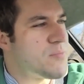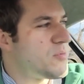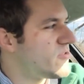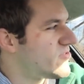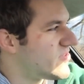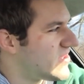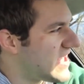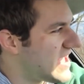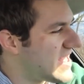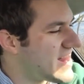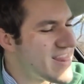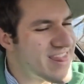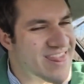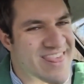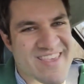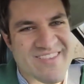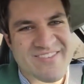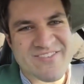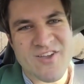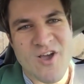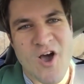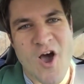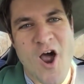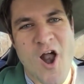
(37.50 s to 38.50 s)
able to get
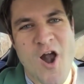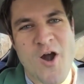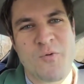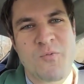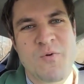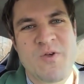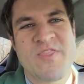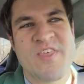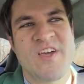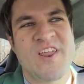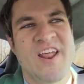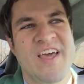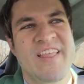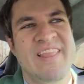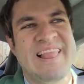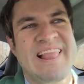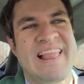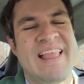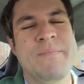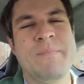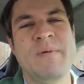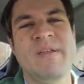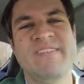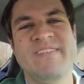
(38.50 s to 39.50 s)
this car with an
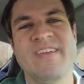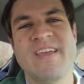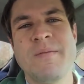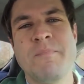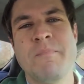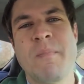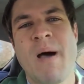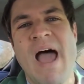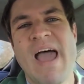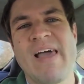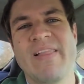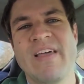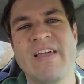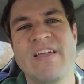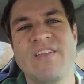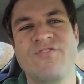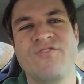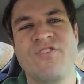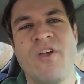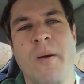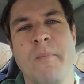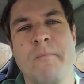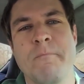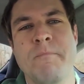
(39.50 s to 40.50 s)
unlimited
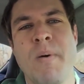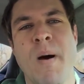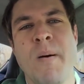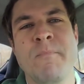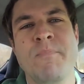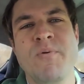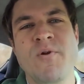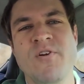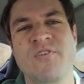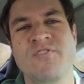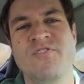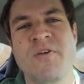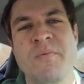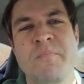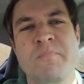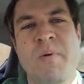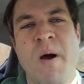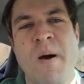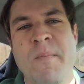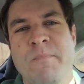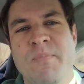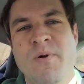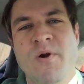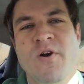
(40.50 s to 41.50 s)
mileage, bumper to
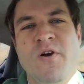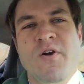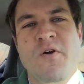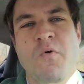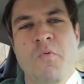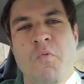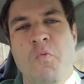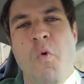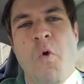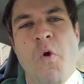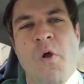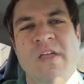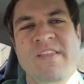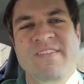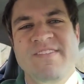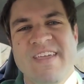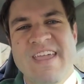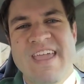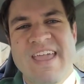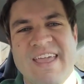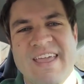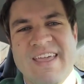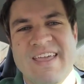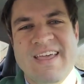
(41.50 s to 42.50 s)
bumper
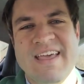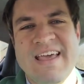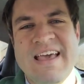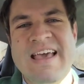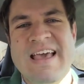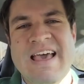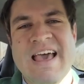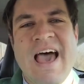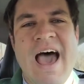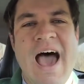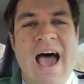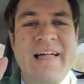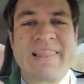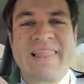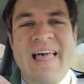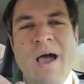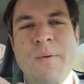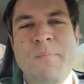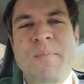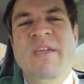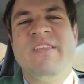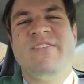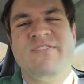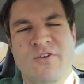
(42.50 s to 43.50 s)
warranty.
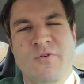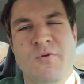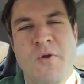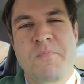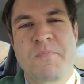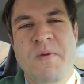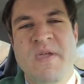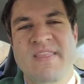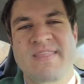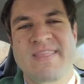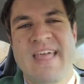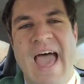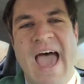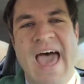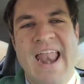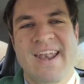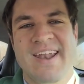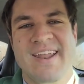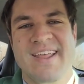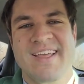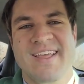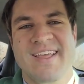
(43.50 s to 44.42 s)
Allow me to repeat that.